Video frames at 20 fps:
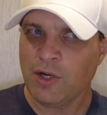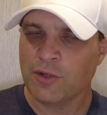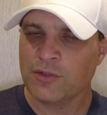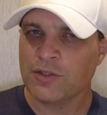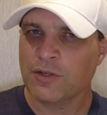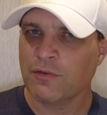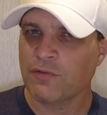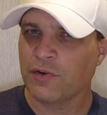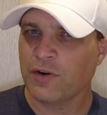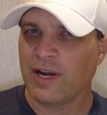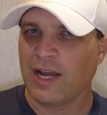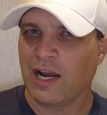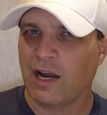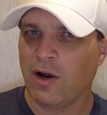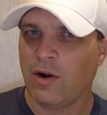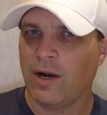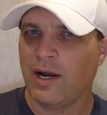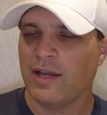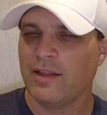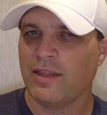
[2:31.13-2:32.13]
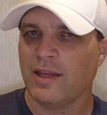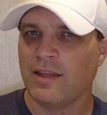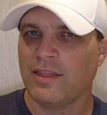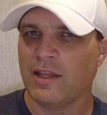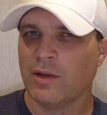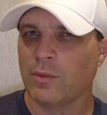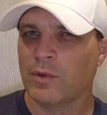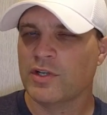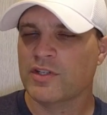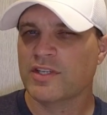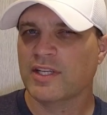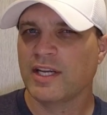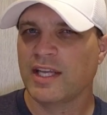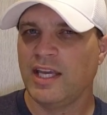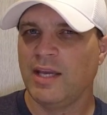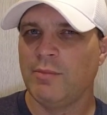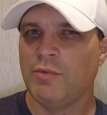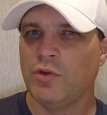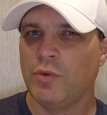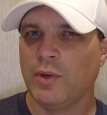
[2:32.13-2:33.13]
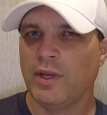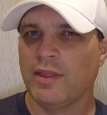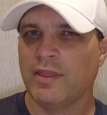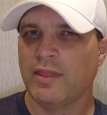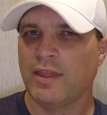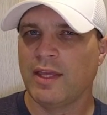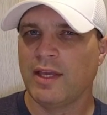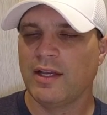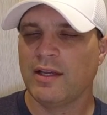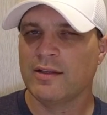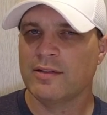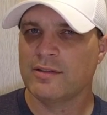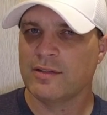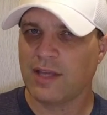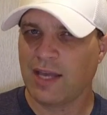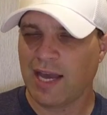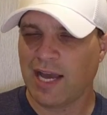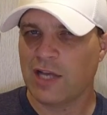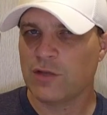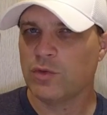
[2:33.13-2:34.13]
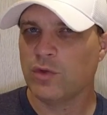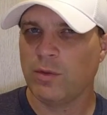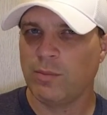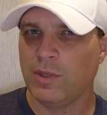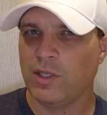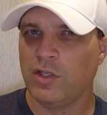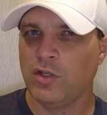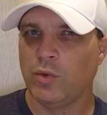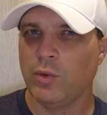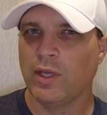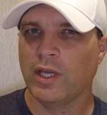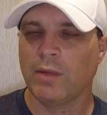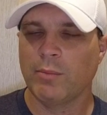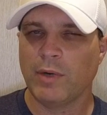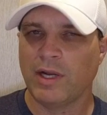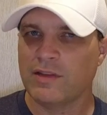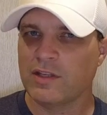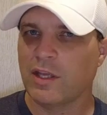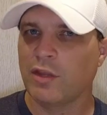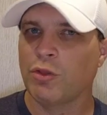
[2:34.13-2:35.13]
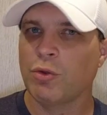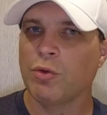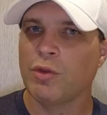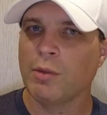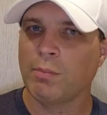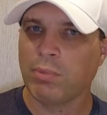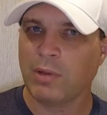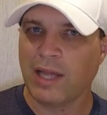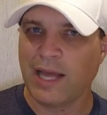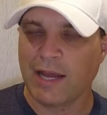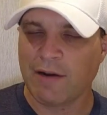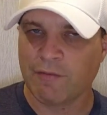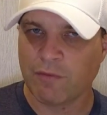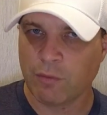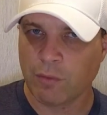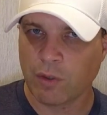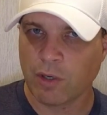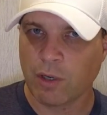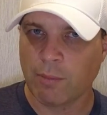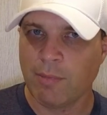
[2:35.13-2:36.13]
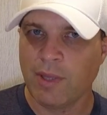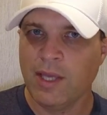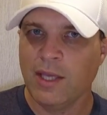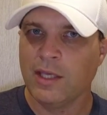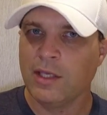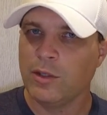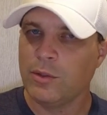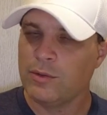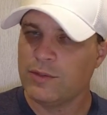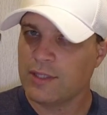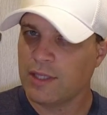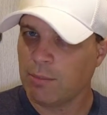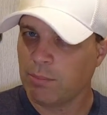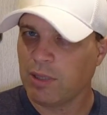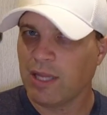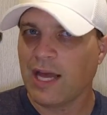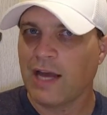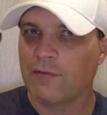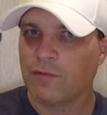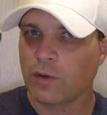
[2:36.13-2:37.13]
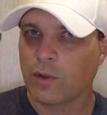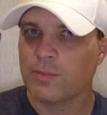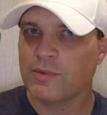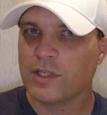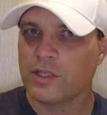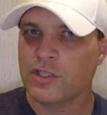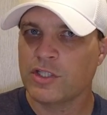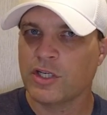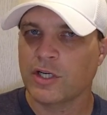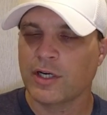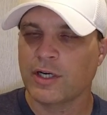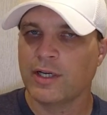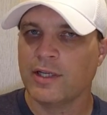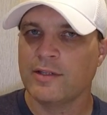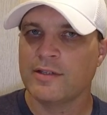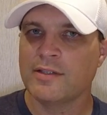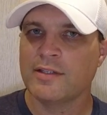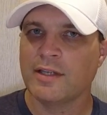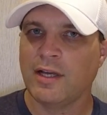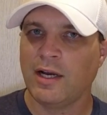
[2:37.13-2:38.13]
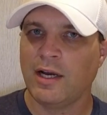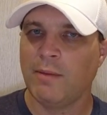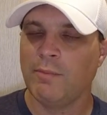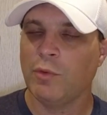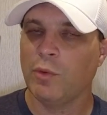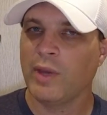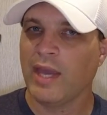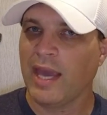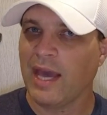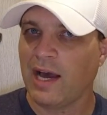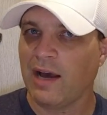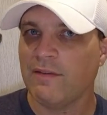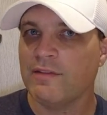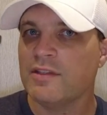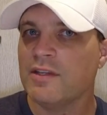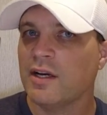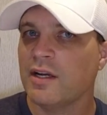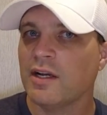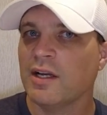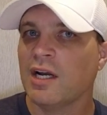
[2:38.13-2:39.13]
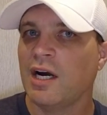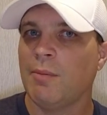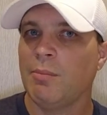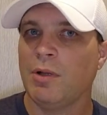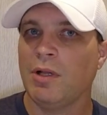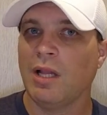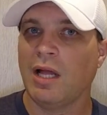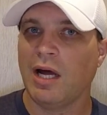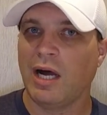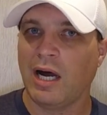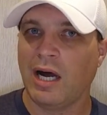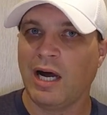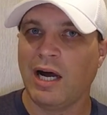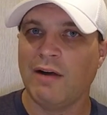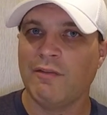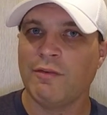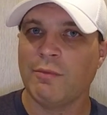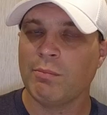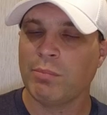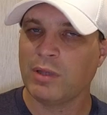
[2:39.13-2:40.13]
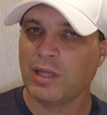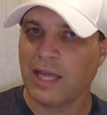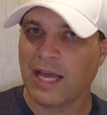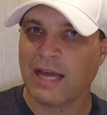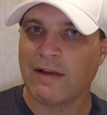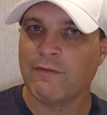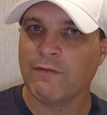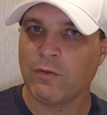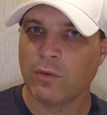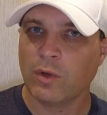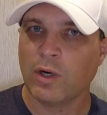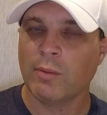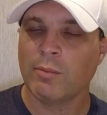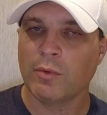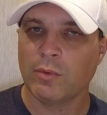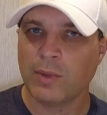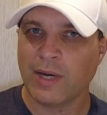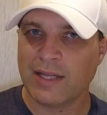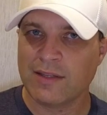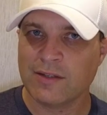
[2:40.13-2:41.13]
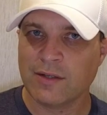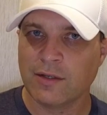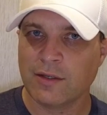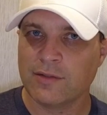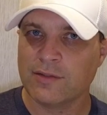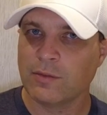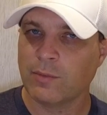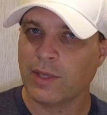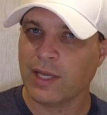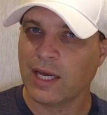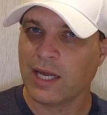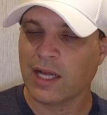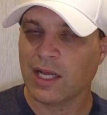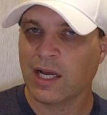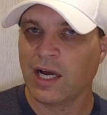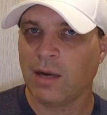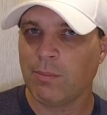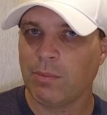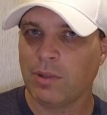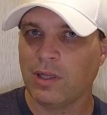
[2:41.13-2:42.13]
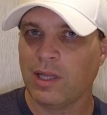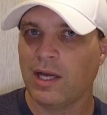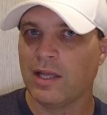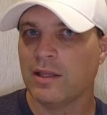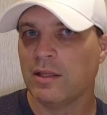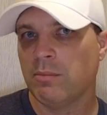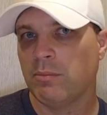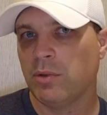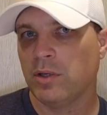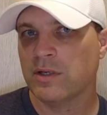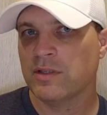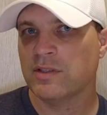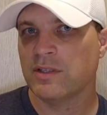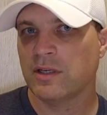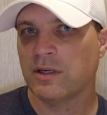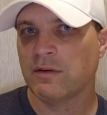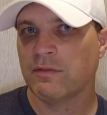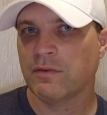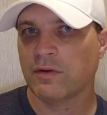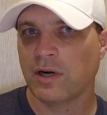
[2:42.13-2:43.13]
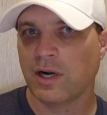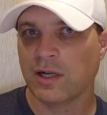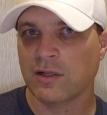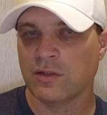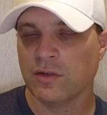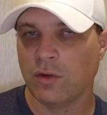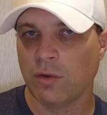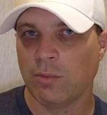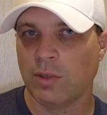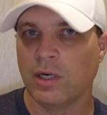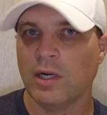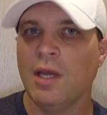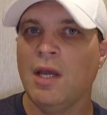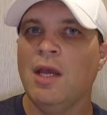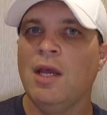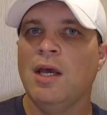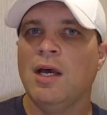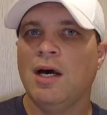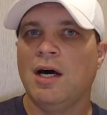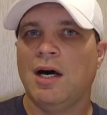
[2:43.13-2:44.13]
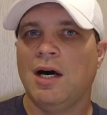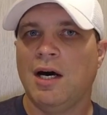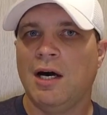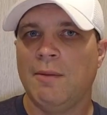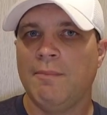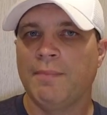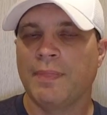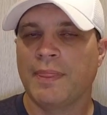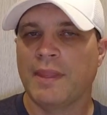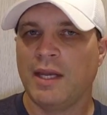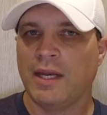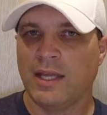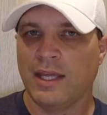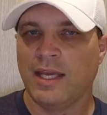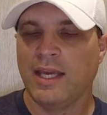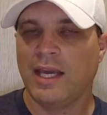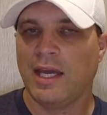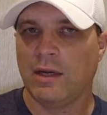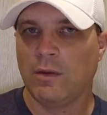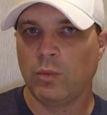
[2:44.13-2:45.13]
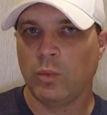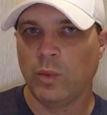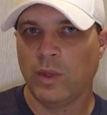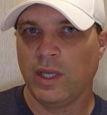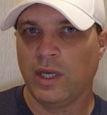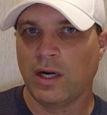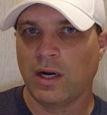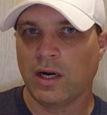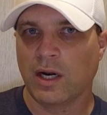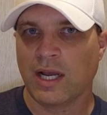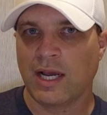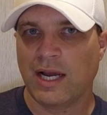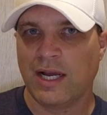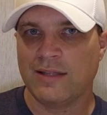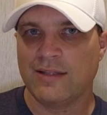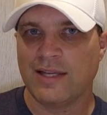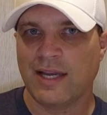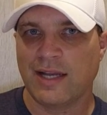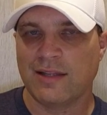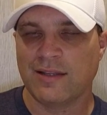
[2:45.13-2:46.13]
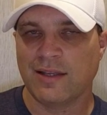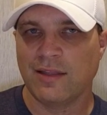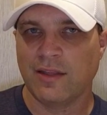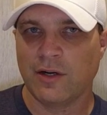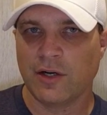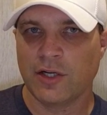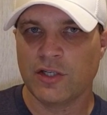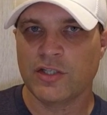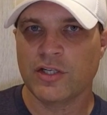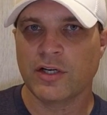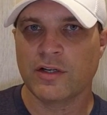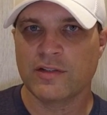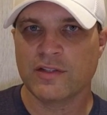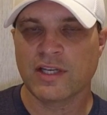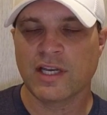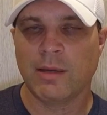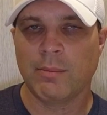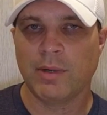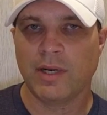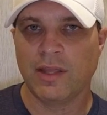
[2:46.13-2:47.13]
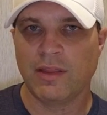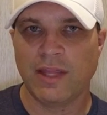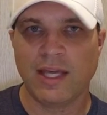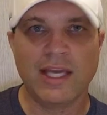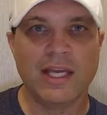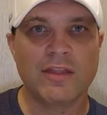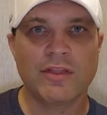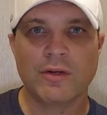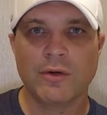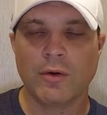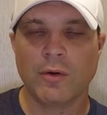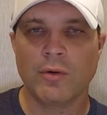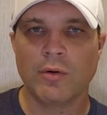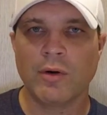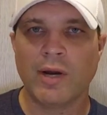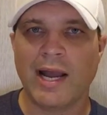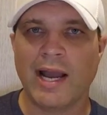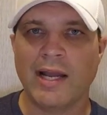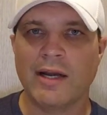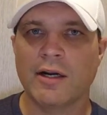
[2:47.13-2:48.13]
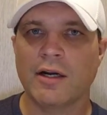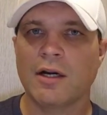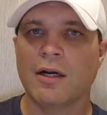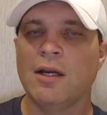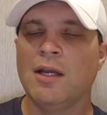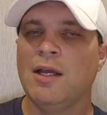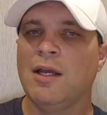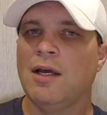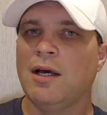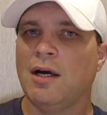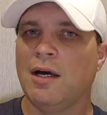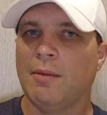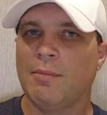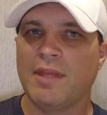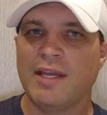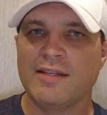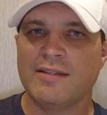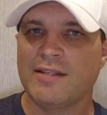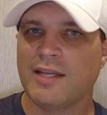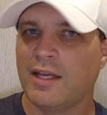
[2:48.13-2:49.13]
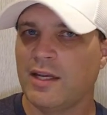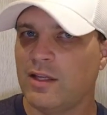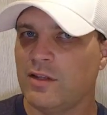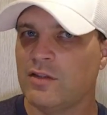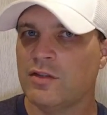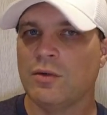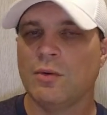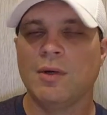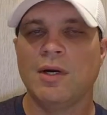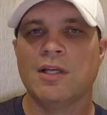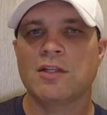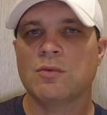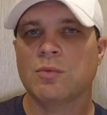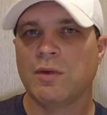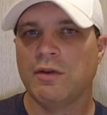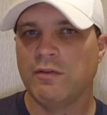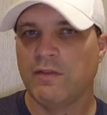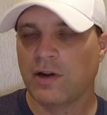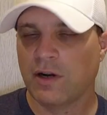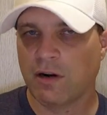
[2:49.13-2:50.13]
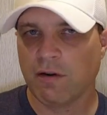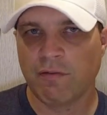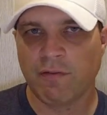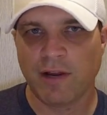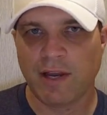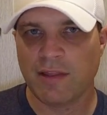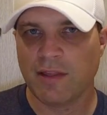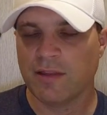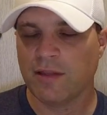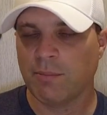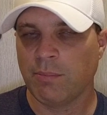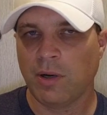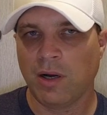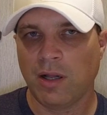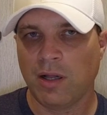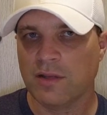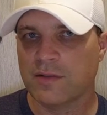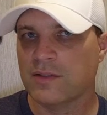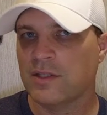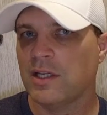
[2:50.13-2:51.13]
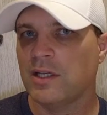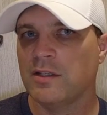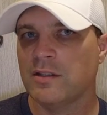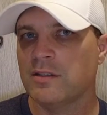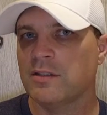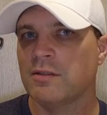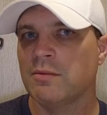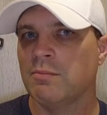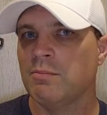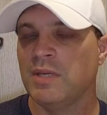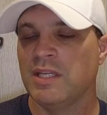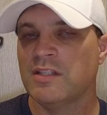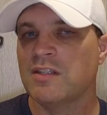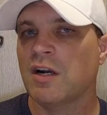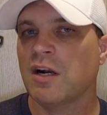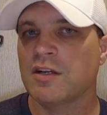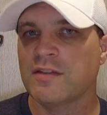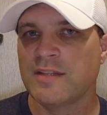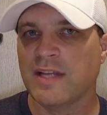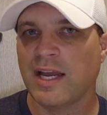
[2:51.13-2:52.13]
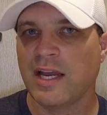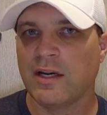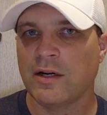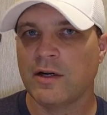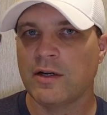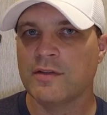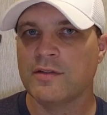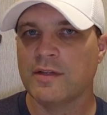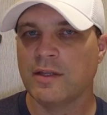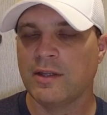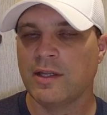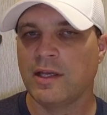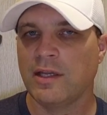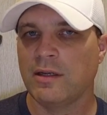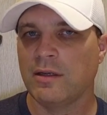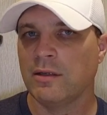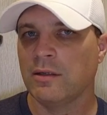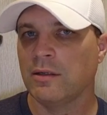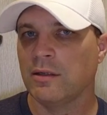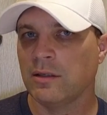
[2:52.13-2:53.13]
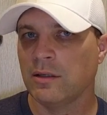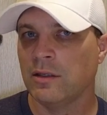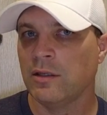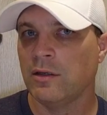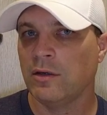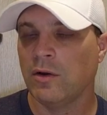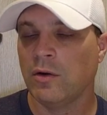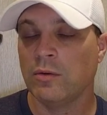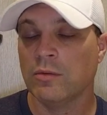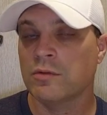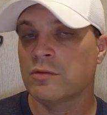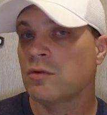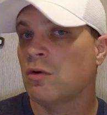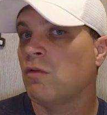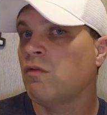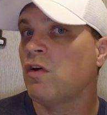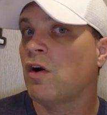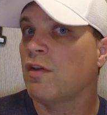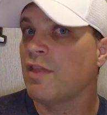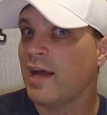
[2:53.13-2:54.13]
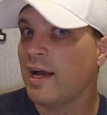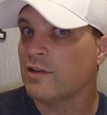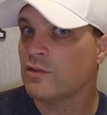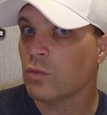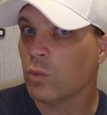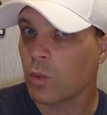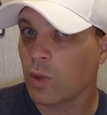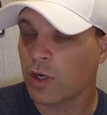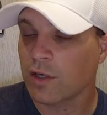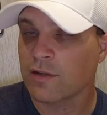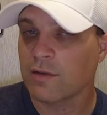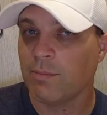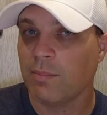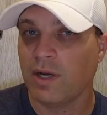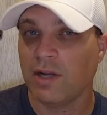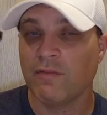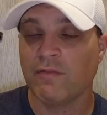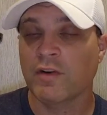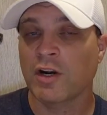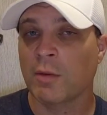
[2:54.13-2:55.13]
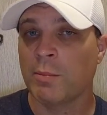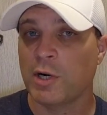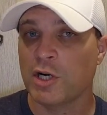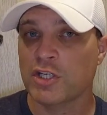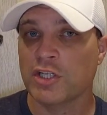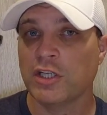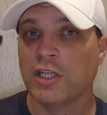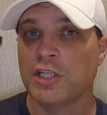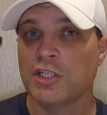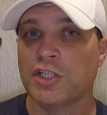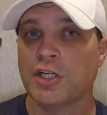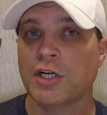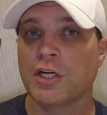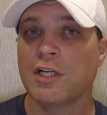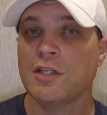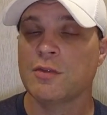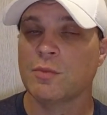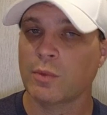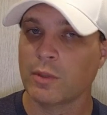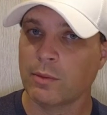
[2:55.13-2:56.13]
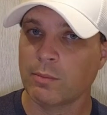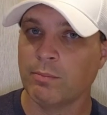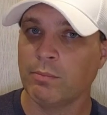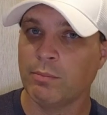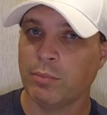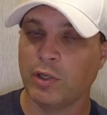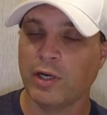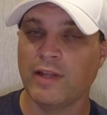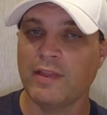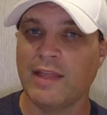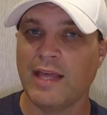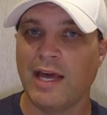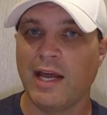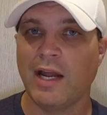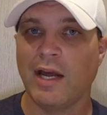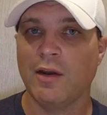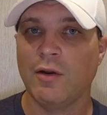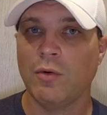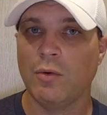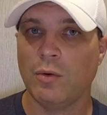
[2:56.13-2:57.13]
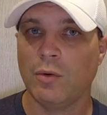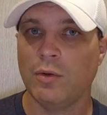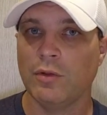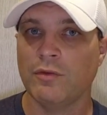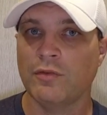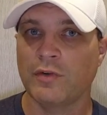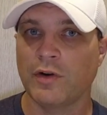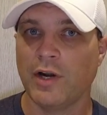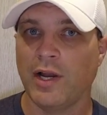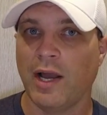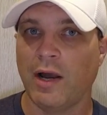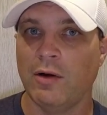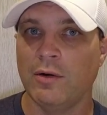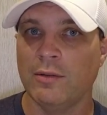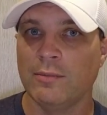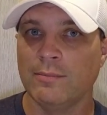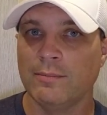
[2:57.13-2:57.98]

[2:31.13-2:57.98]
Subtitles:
So for now, I think we're just going to keep doing things as we've been doing. I'm renting through the platform, using the platform's insurance. We have done a couple off-platform rentals, and we got a couple on the books here for October. And again, we are contacting their insurance company. They get their own rider. They send it to us. We verify that the policy meets our standards, and then, so far that's worked. But commercial insurance, we're putting that on hold for now.